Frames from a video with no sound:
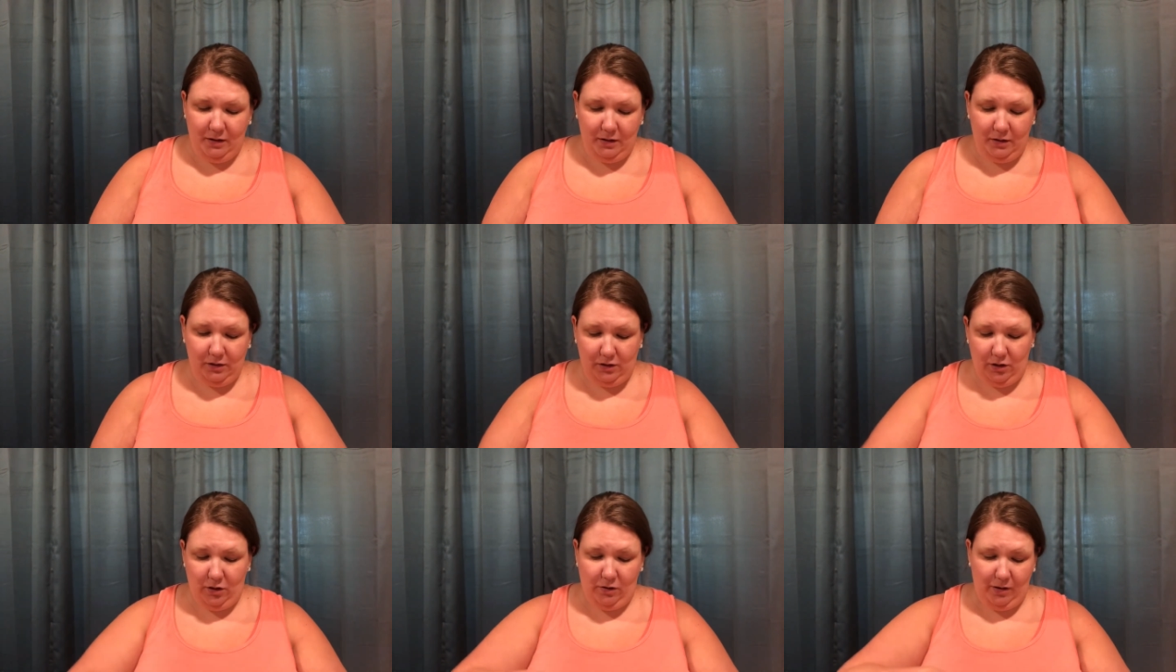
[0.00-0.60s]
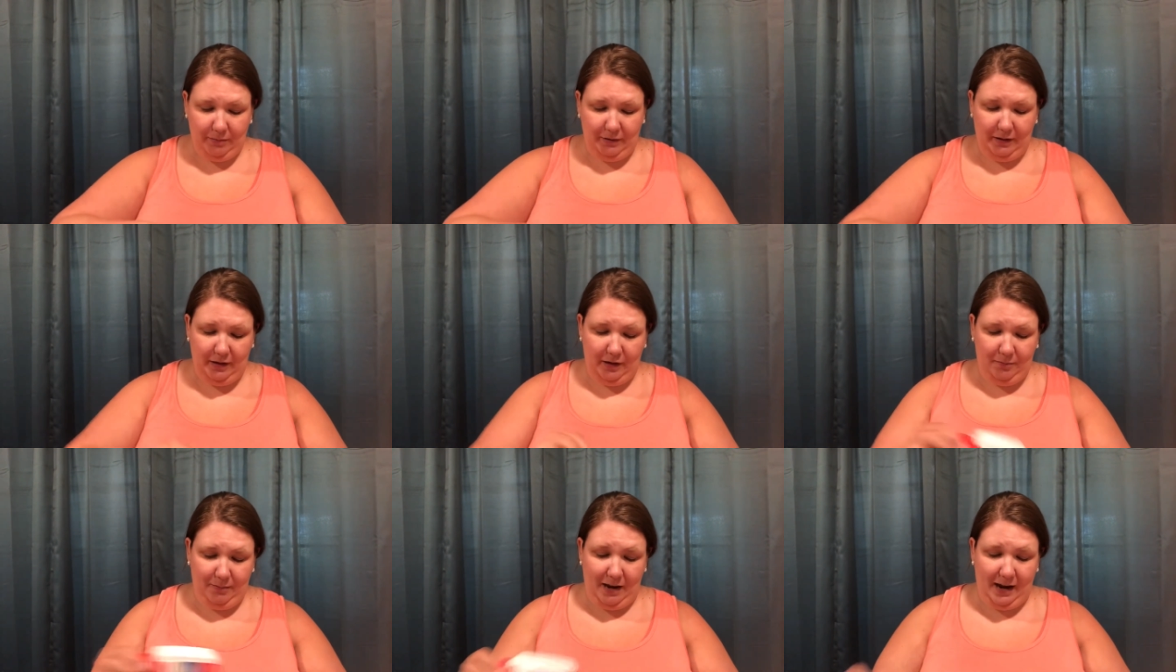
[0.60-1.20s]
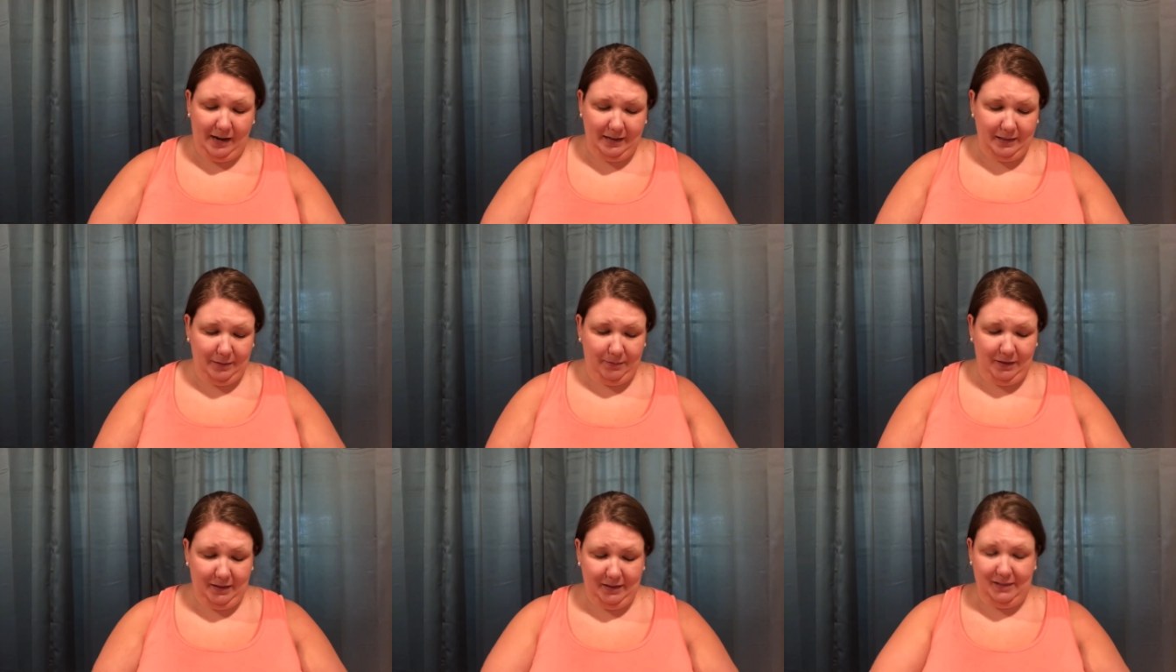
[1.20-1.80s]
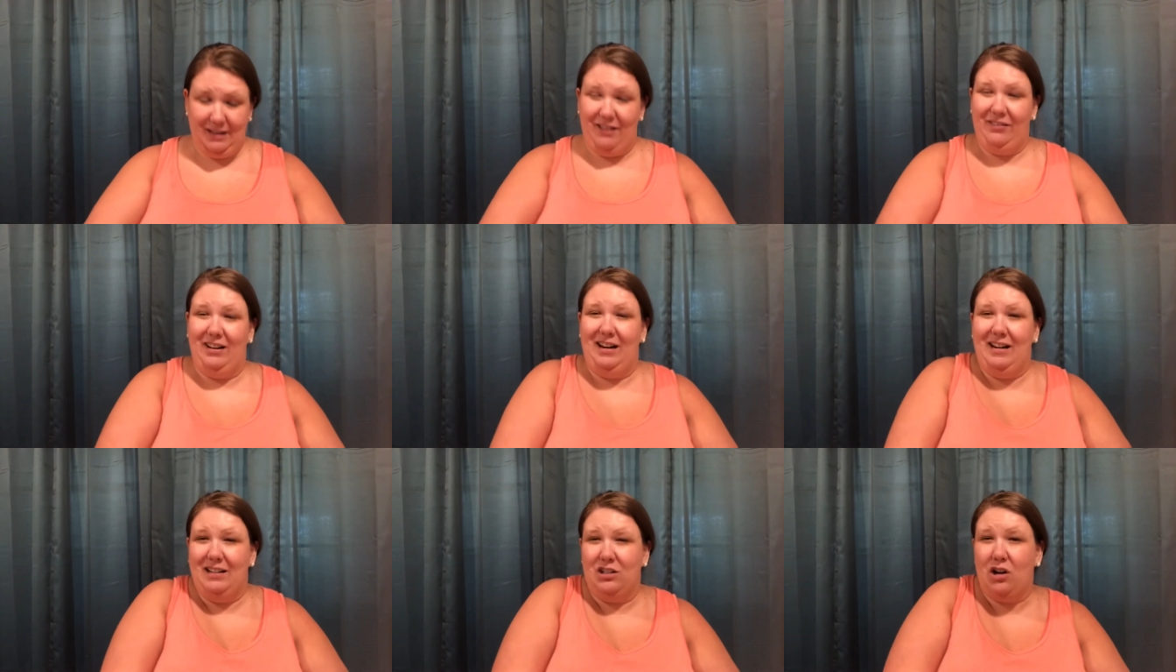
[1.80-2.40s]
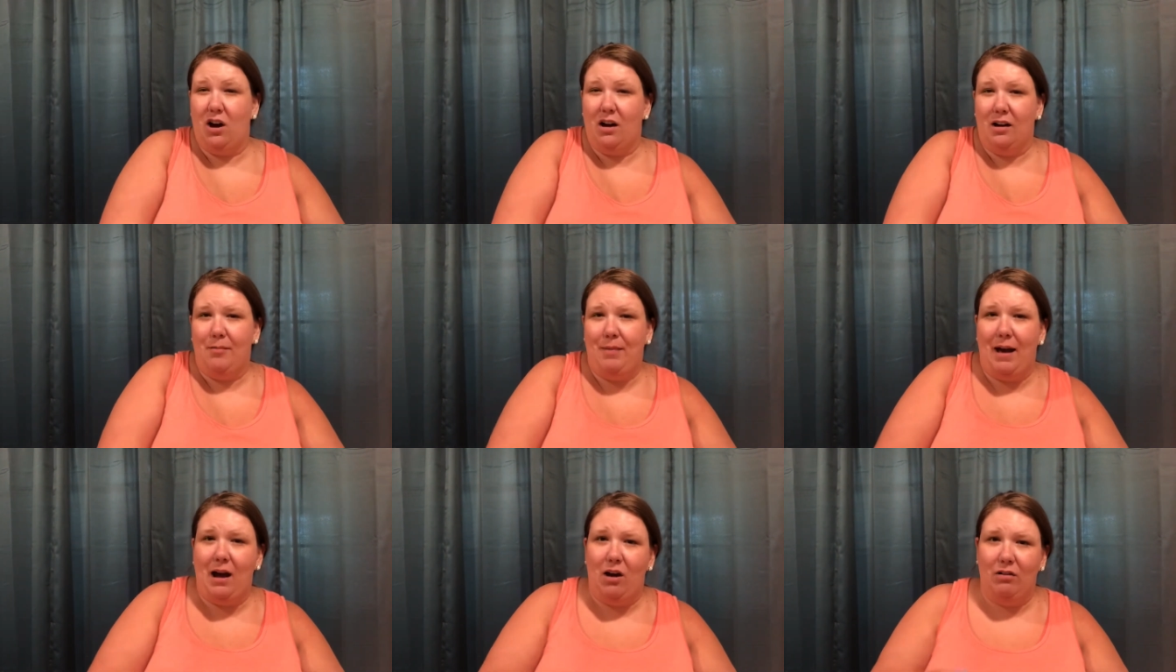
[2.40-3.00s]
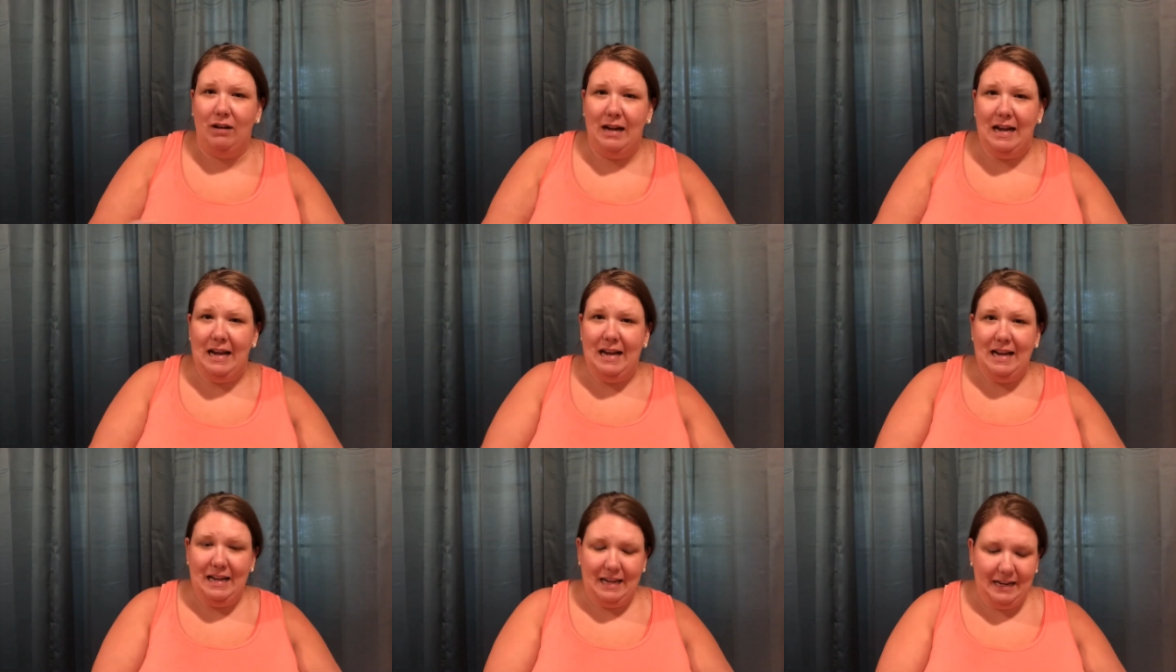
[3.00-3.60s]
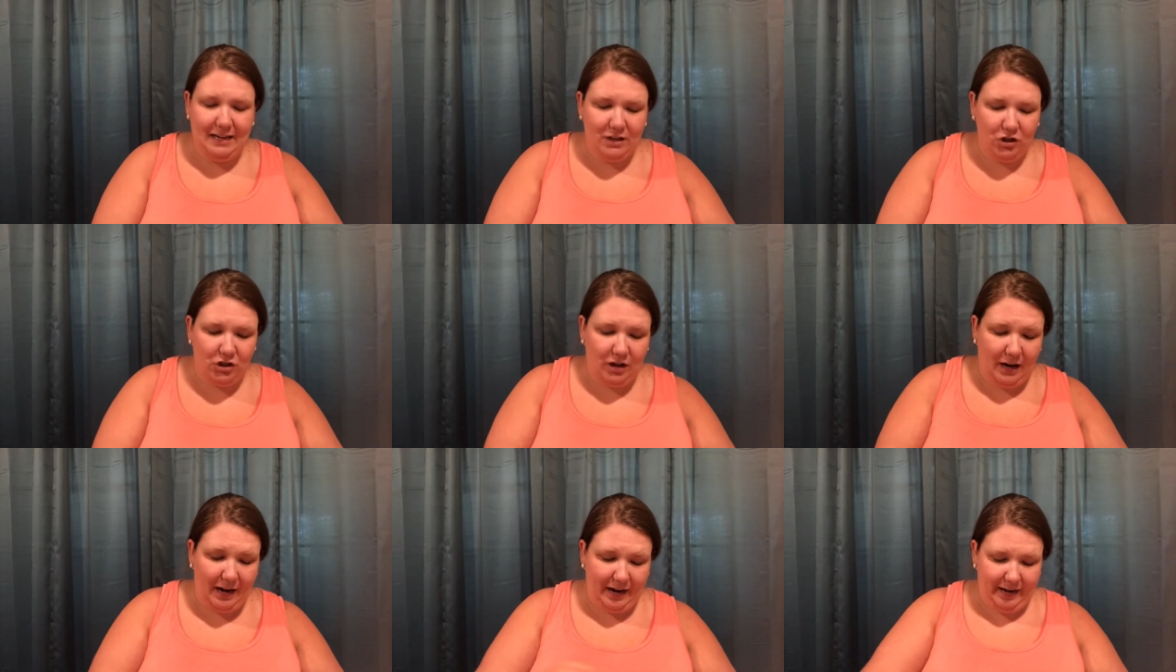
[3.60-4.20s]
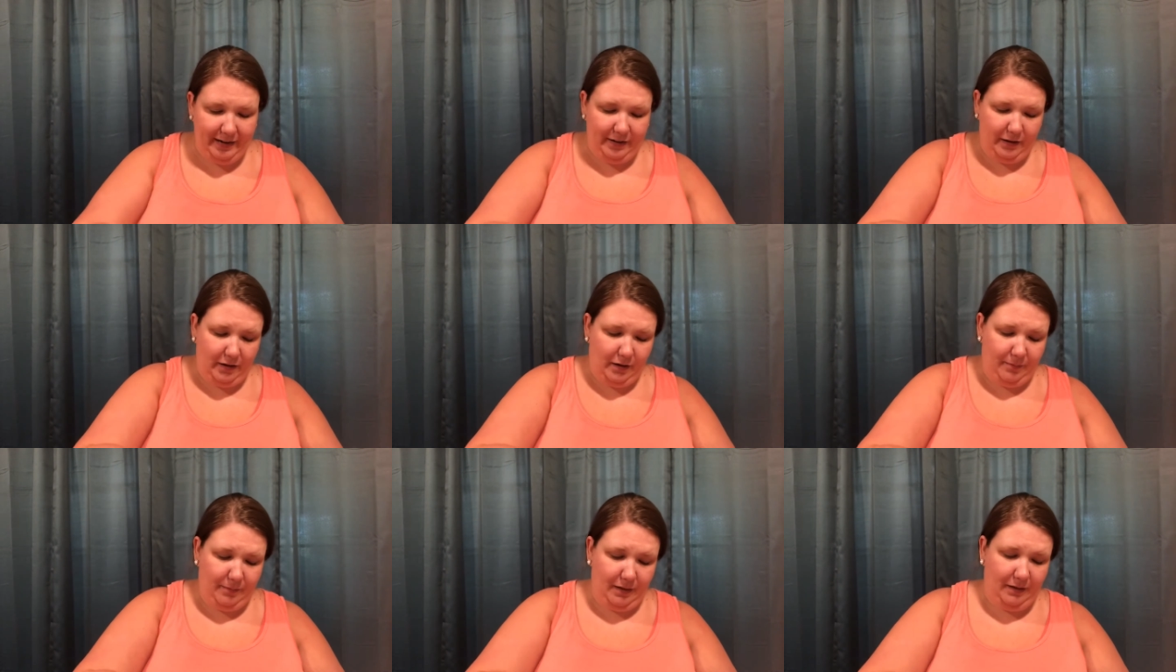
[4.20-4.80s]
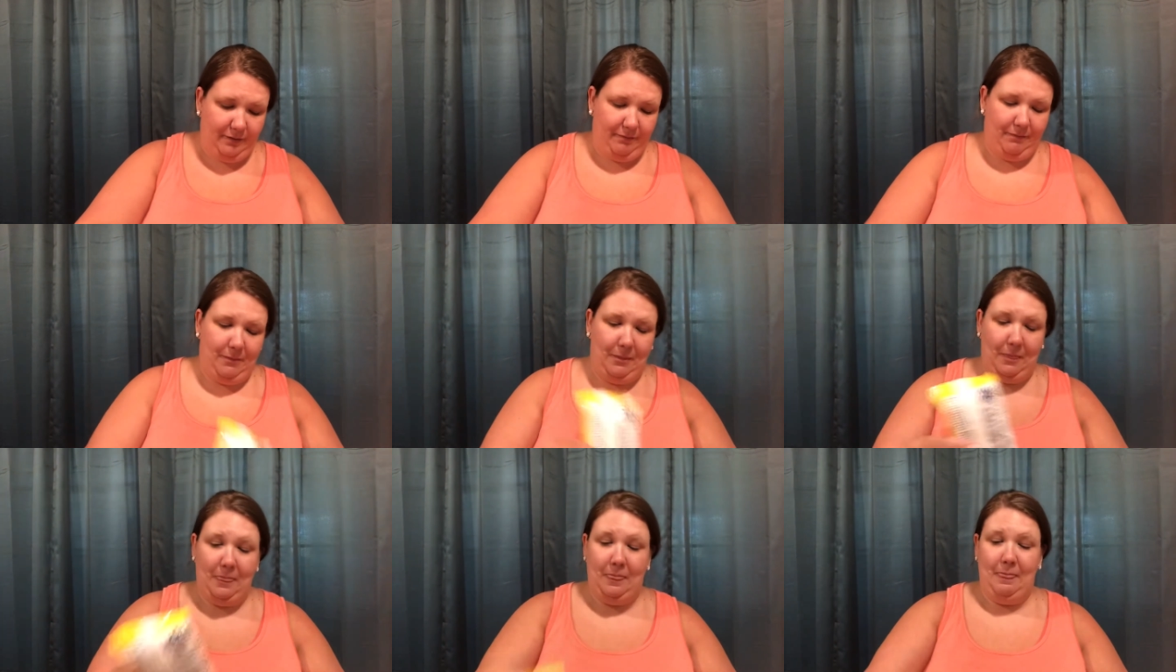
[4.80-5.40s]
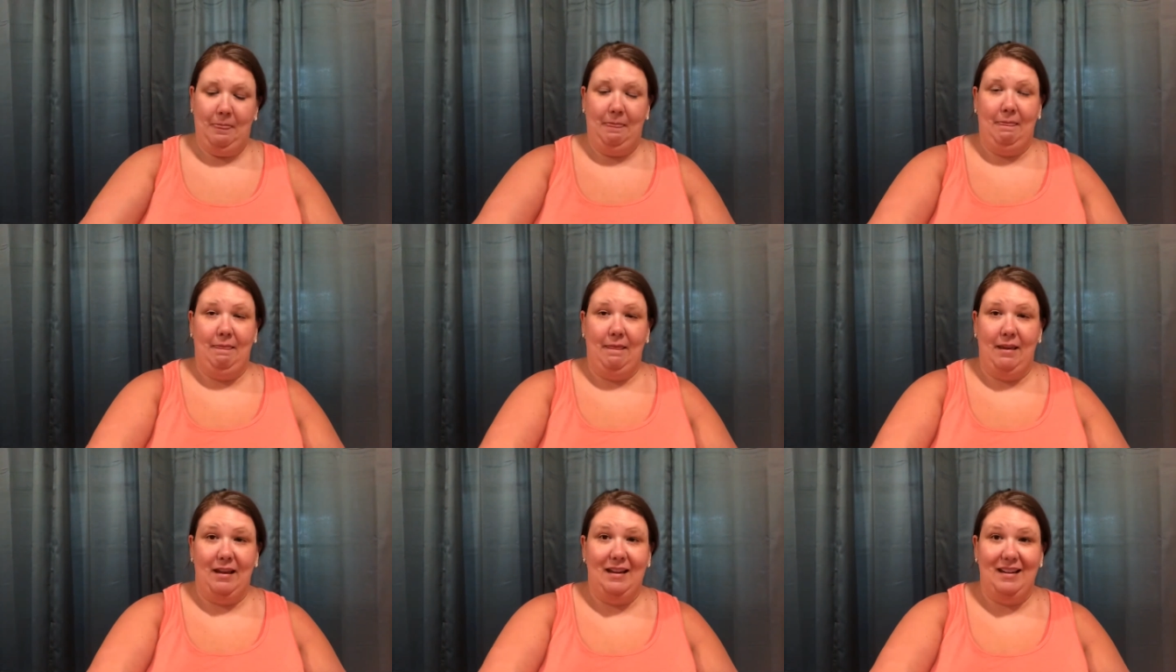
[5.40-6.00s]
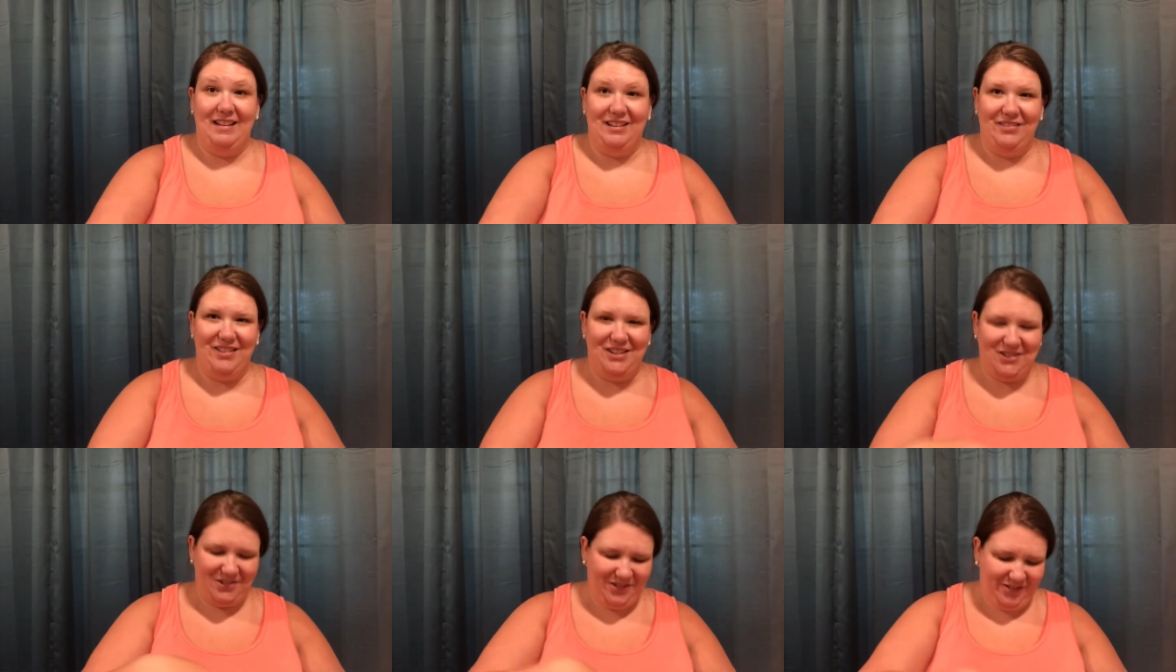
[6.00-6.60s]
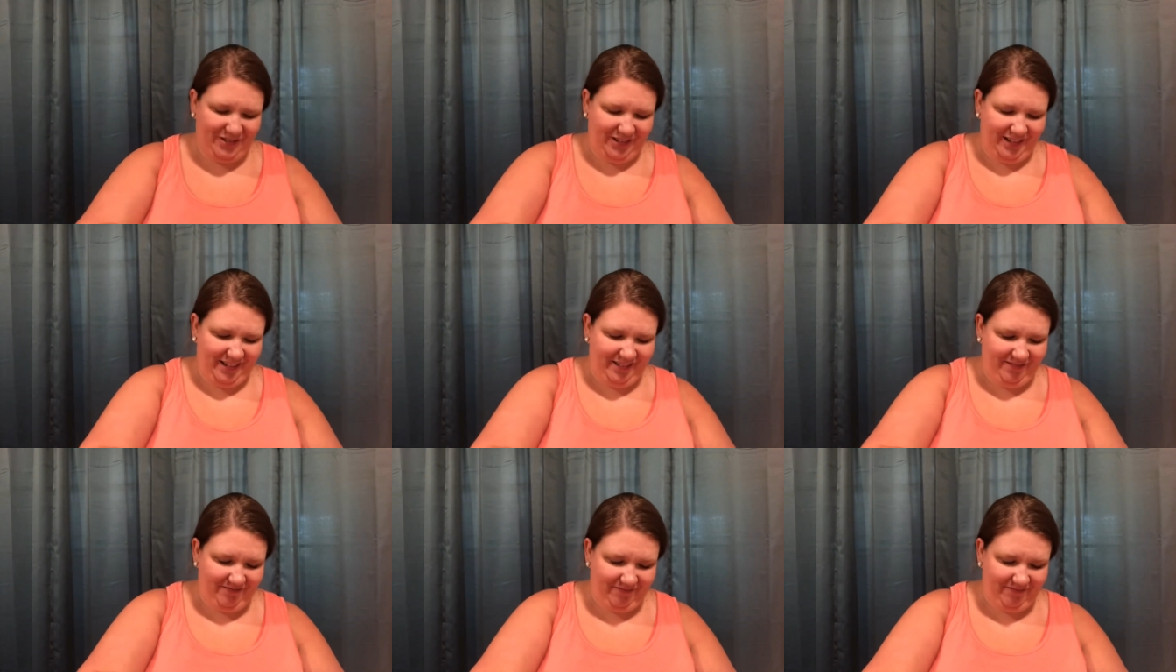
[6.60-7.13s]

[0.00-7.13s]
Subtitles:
So I'm going to unpack some of this stuff and kind of talk about each item individual for you.